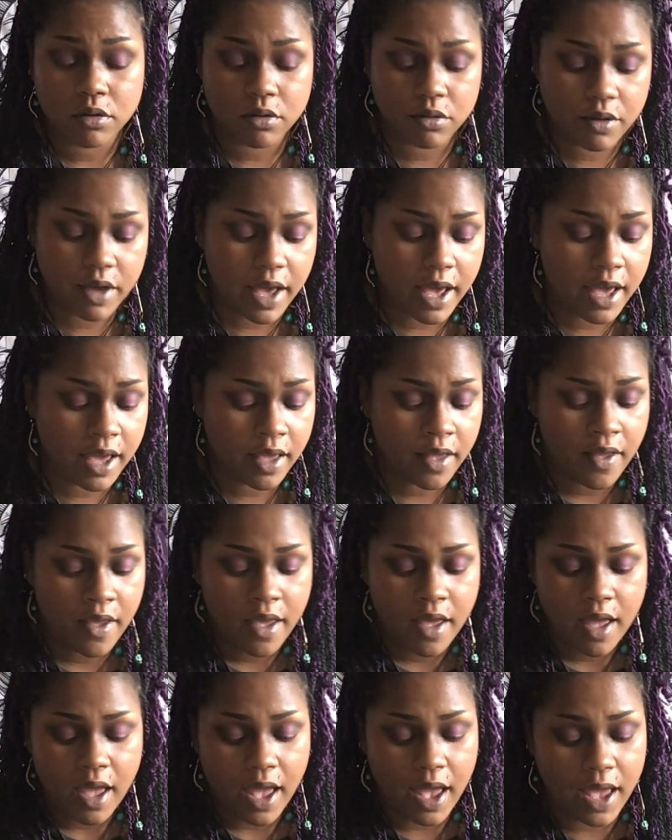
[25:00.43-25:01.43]
Okay,
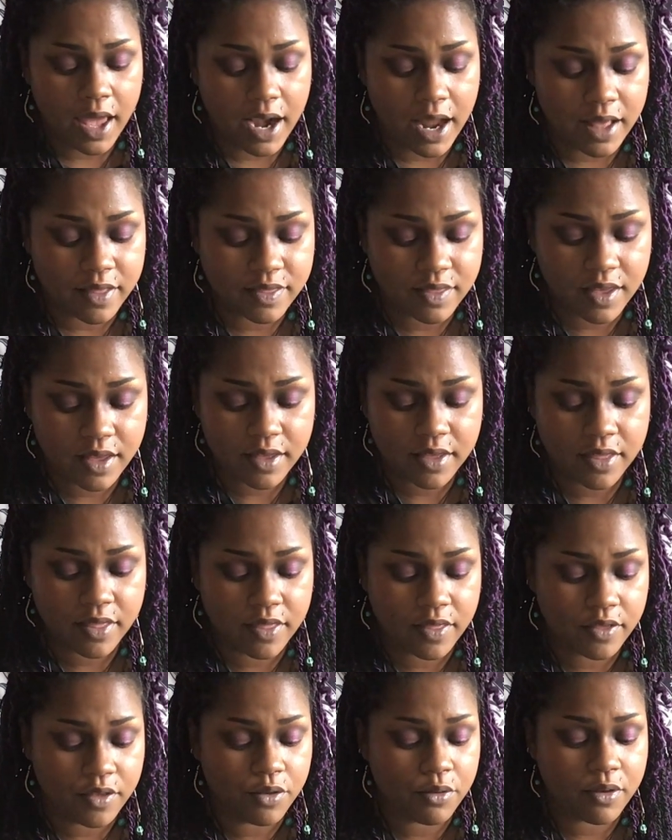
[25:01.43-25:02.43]
and I think
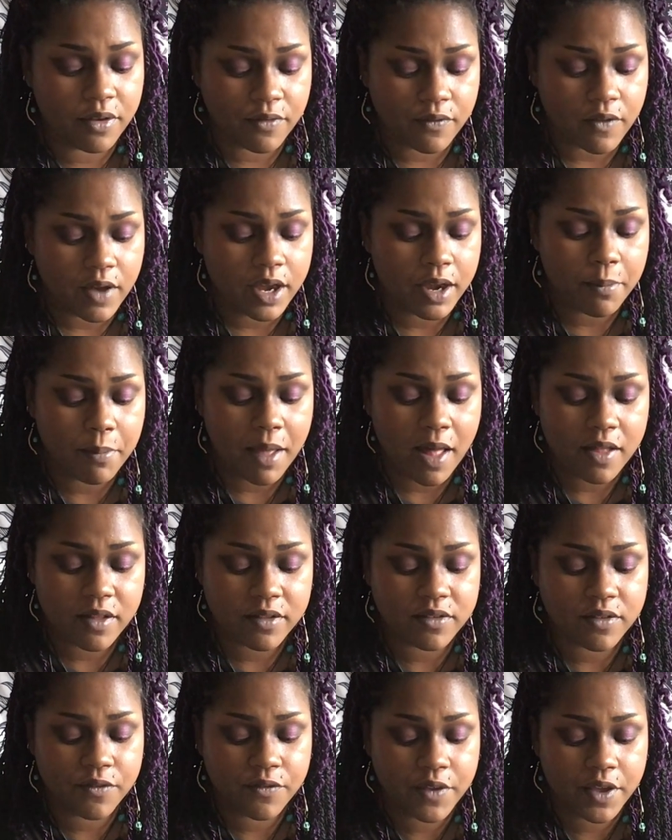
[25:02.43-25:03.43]
you can find a
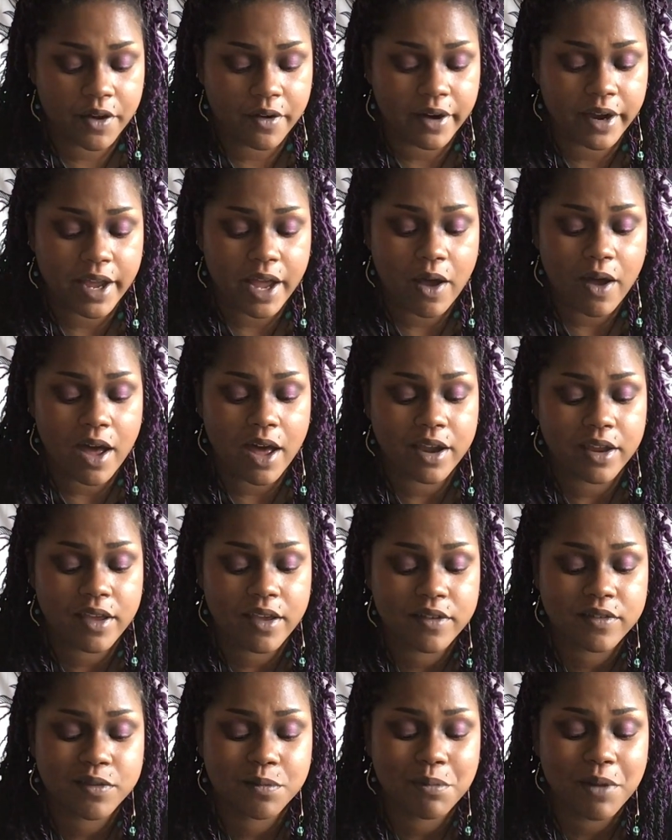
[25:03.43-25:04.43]
balance of figuring out how
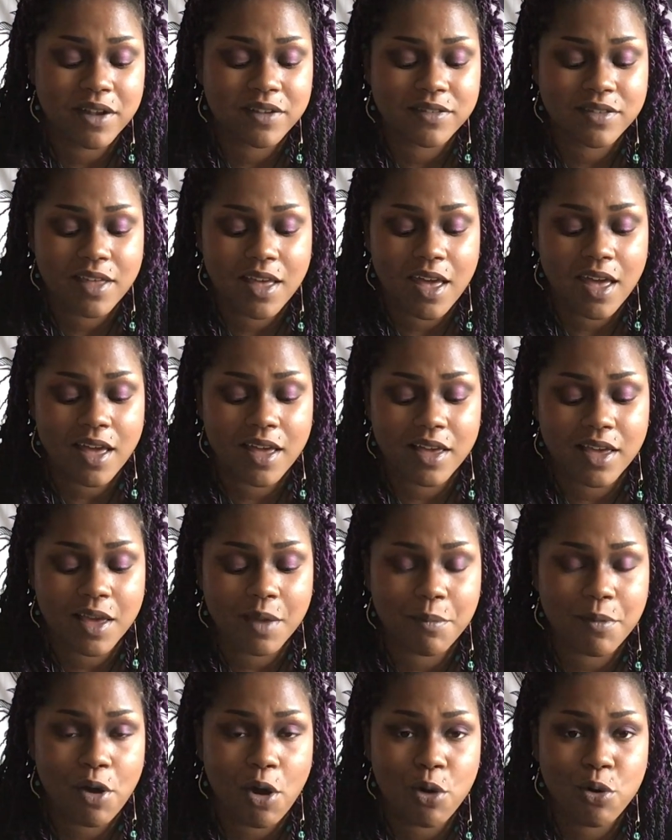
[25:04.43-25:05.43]
to express that and
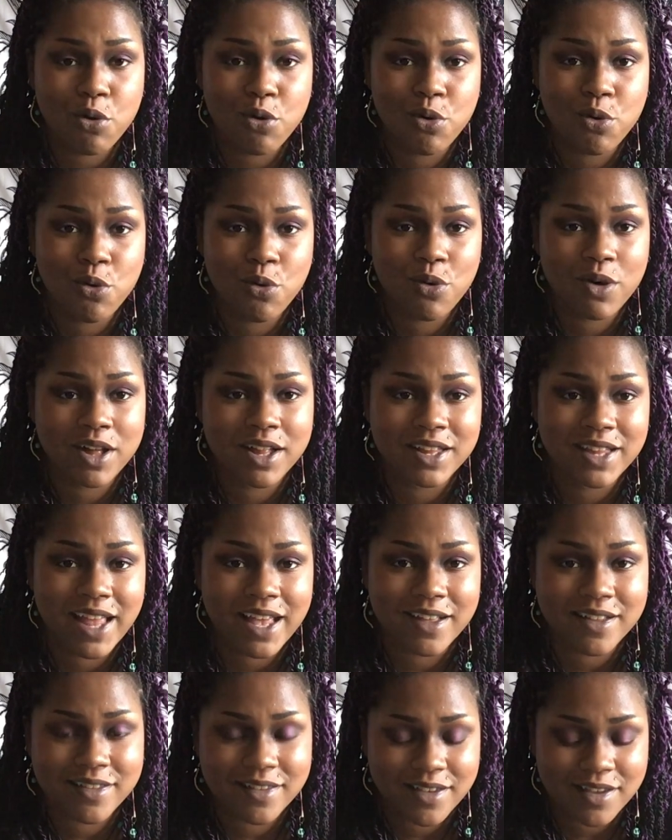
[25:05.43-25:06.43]
keep y'all cool,
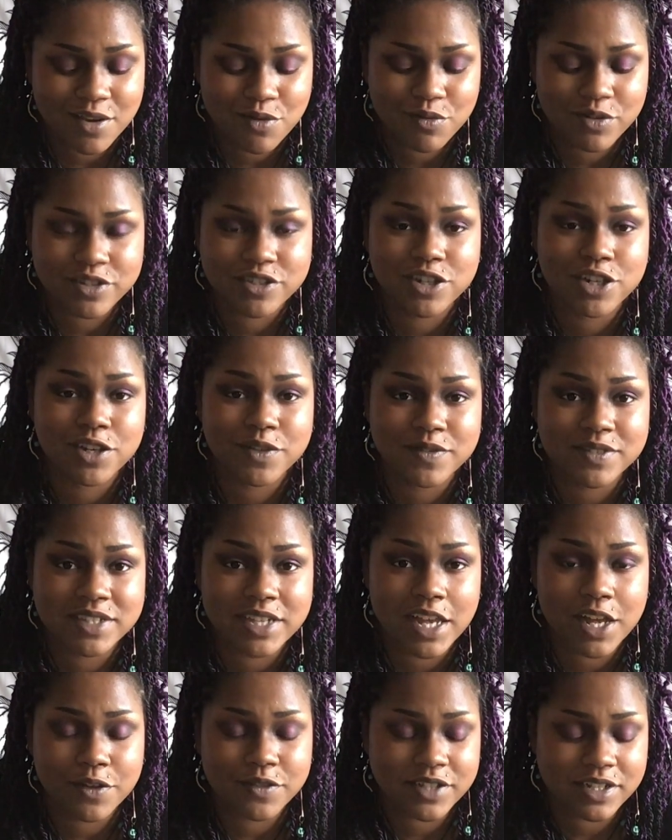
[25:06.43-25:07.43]
collected, and reserved
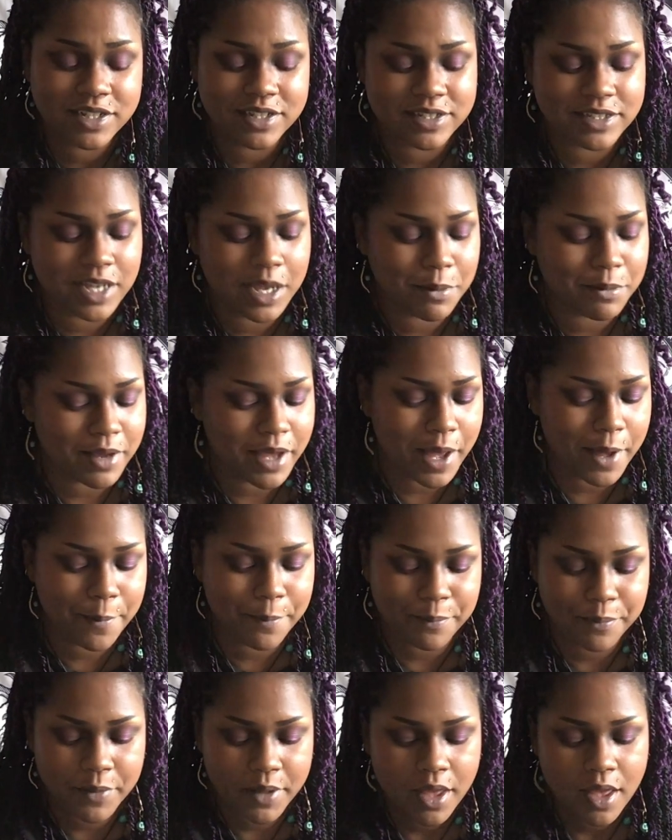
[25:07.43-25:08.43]
selves at the same time.